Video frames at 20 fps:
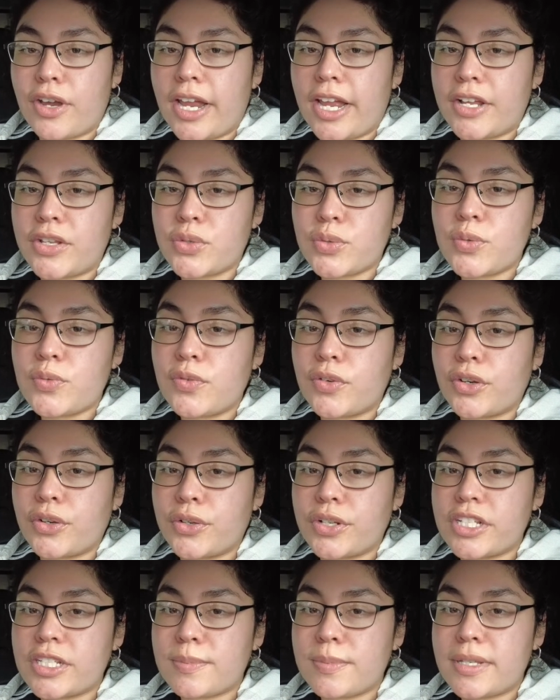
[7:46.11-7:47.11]
Andrew for
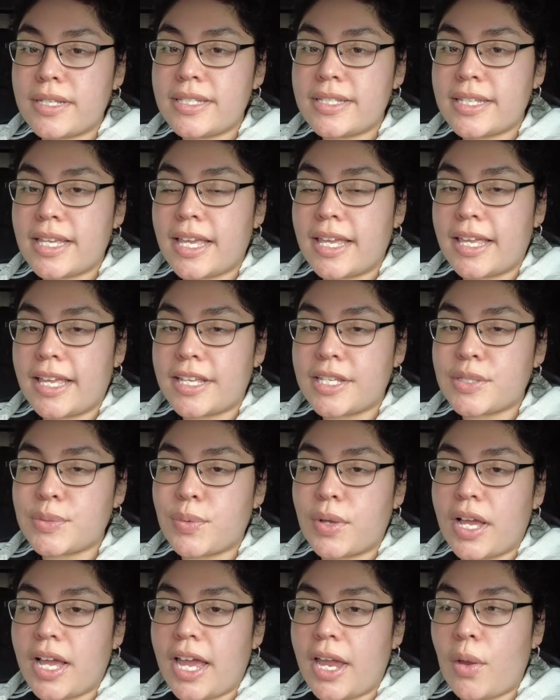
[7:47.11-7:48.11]
Christmas, and guess what?